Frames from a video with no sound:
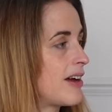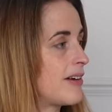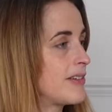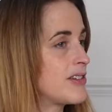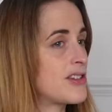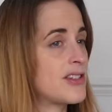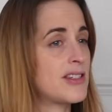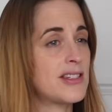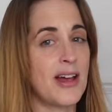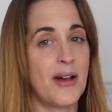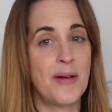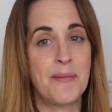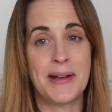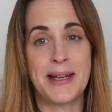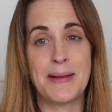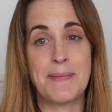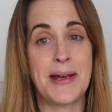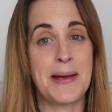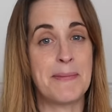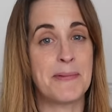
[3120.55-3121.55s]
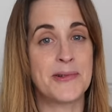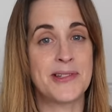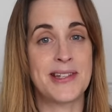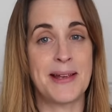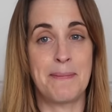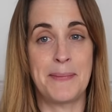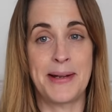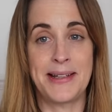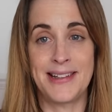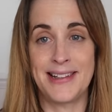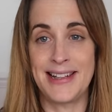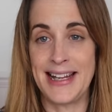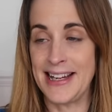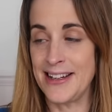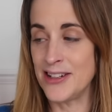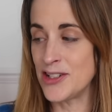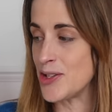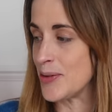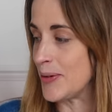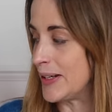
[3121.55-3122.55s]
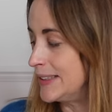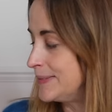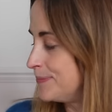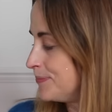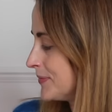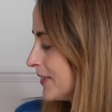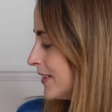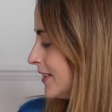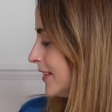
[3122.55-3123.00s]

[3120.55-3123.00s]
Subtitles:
so many people sent me the link to it,